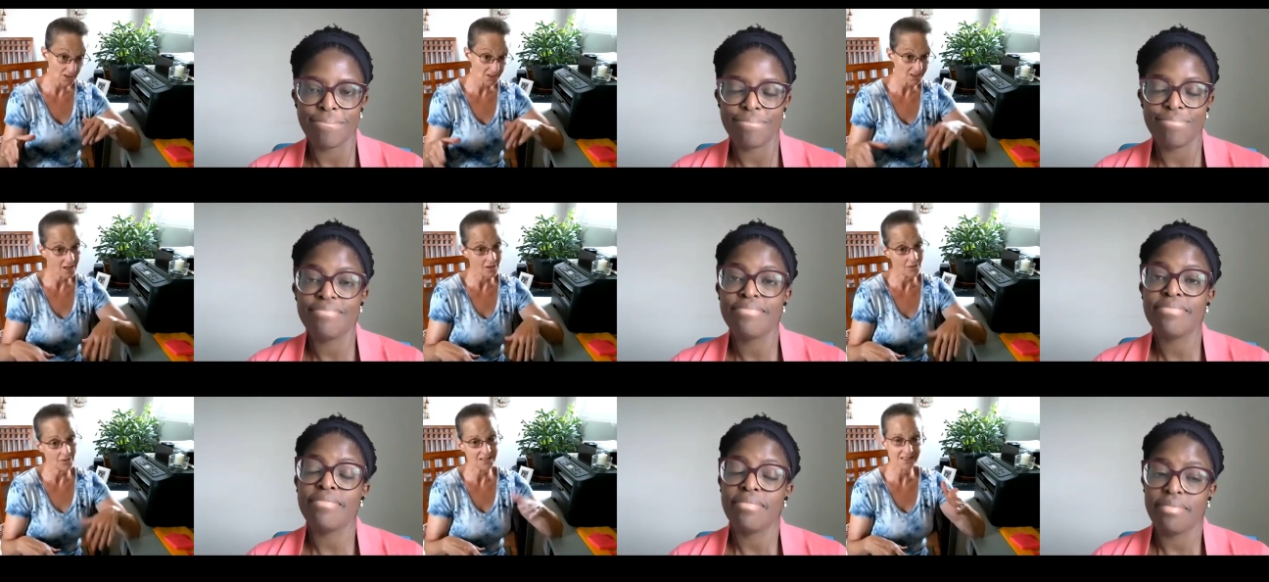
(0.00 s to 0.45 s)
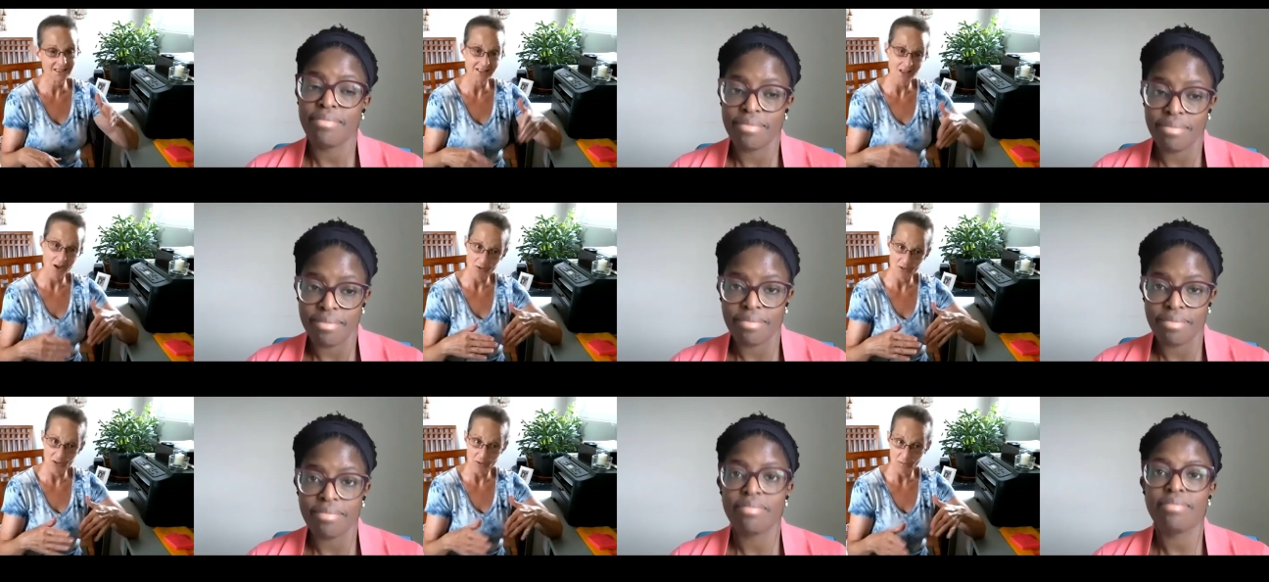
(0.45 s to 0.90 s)
Speaker 1: So it's
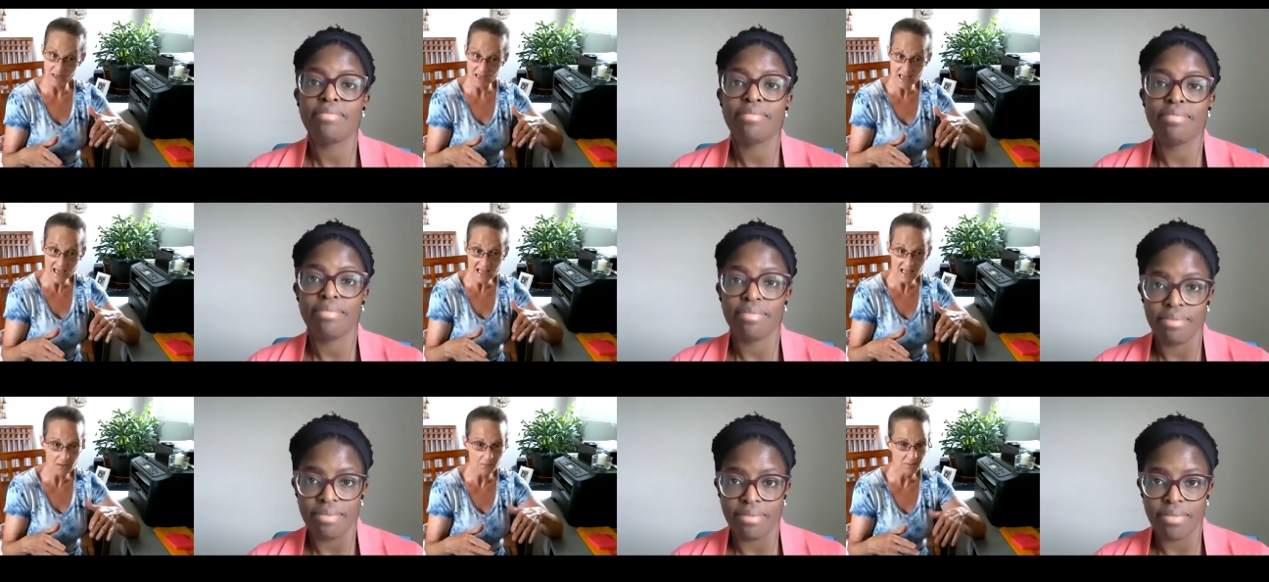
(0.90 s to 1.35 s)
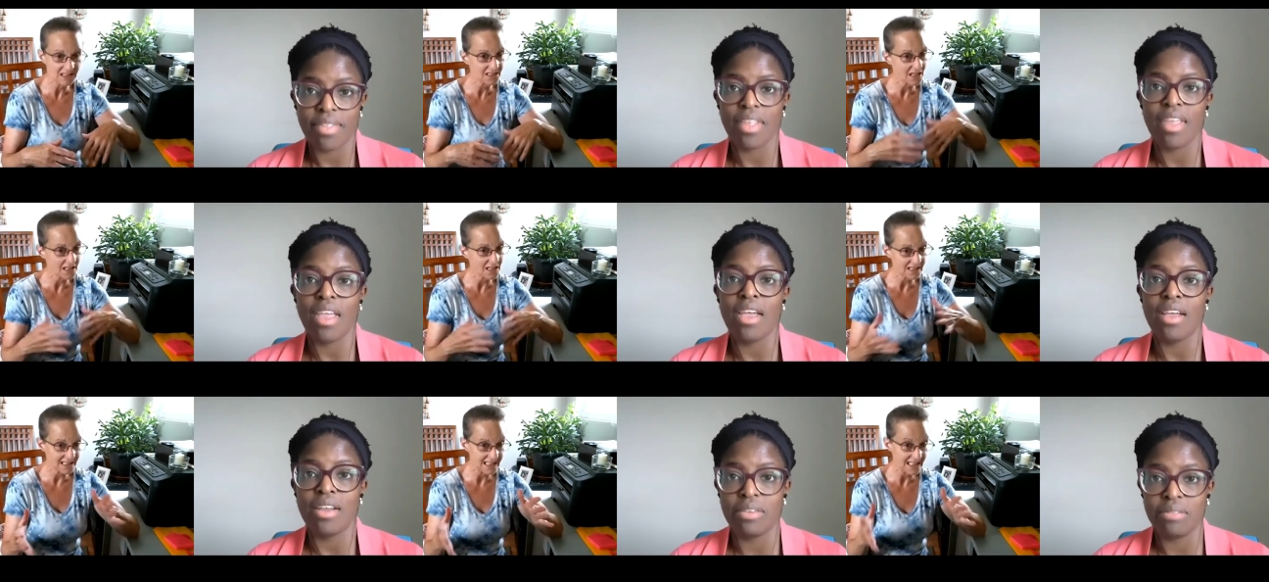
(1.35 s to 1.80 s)
slow in the beginning, but
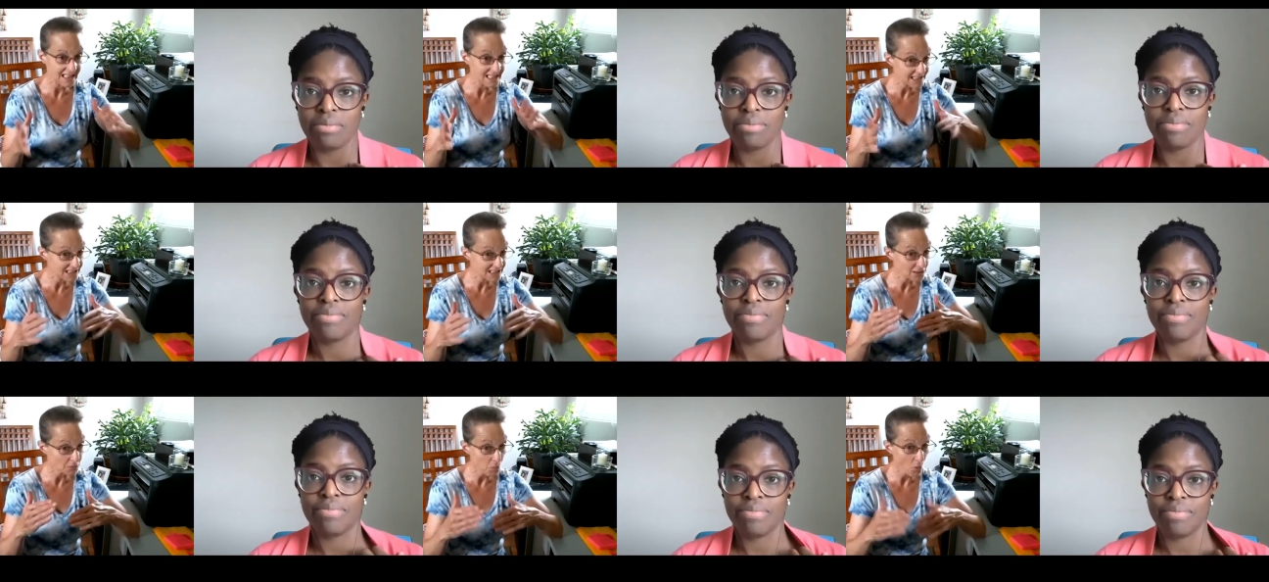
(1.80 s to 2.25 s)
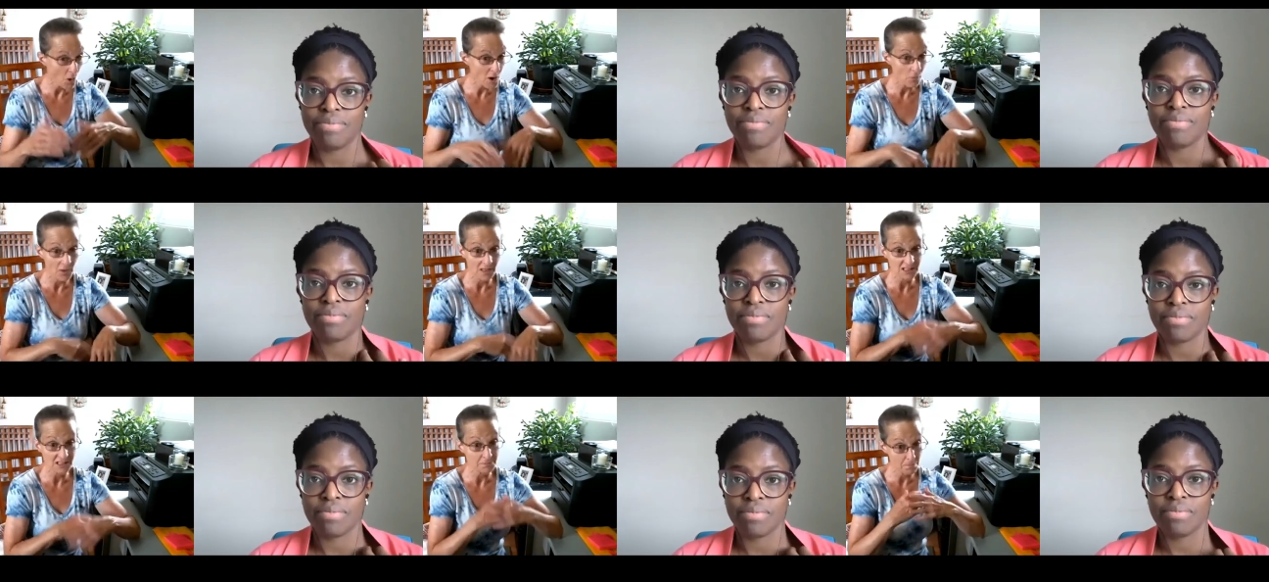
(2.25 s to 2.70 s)
suddenly it hits a
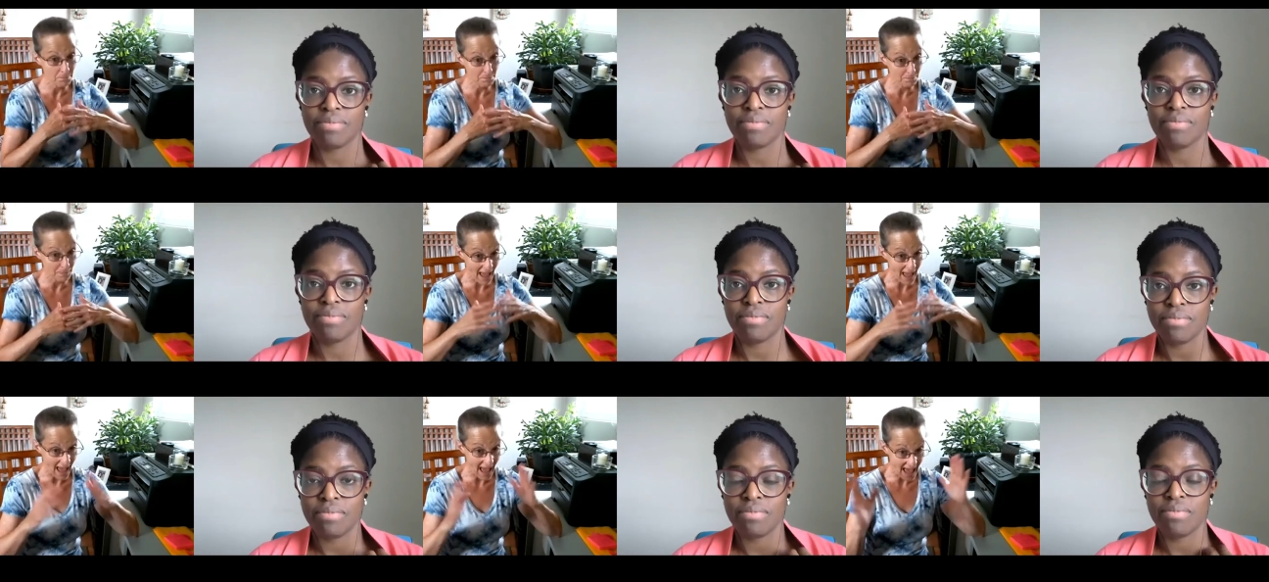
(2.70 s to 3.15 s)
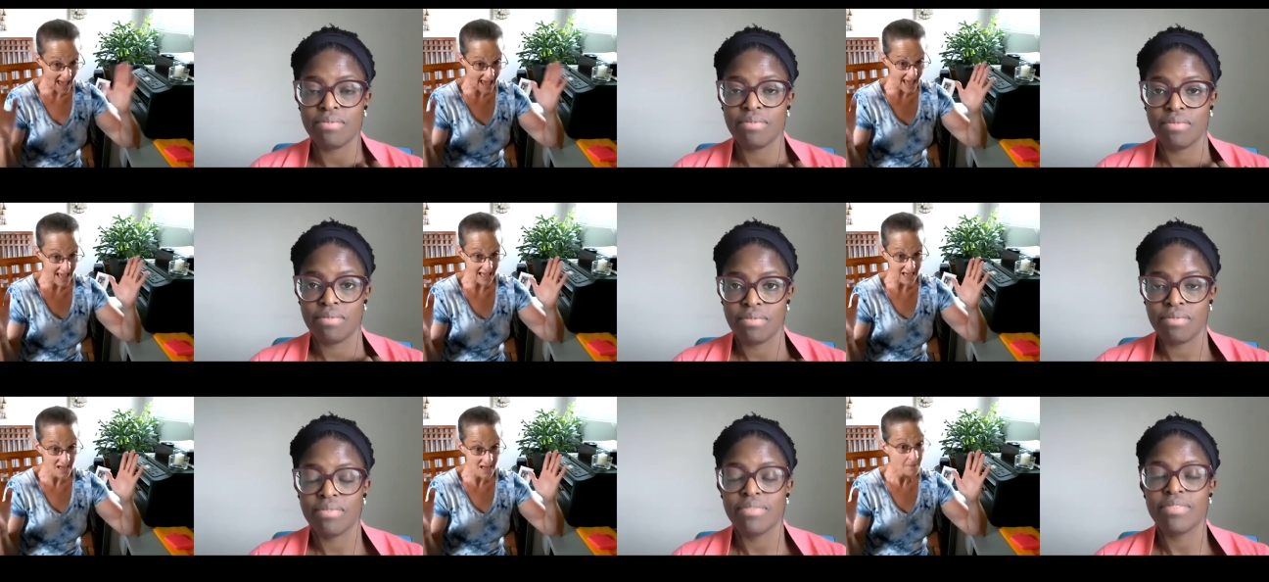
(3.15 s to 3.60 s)
point where it's
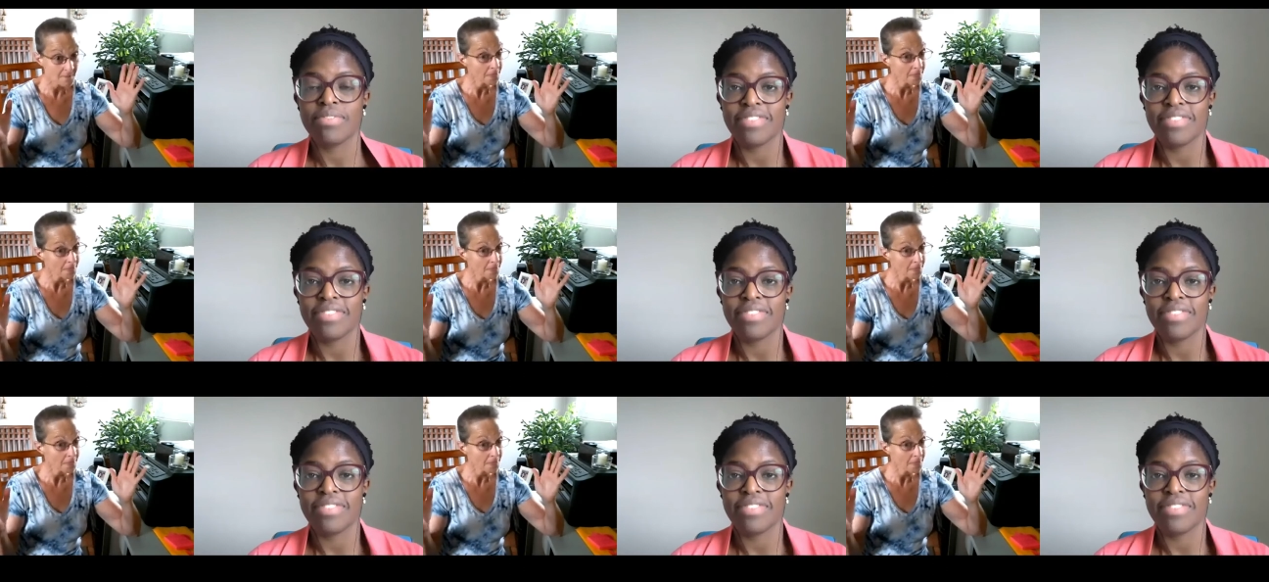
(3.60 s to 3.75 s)
bang,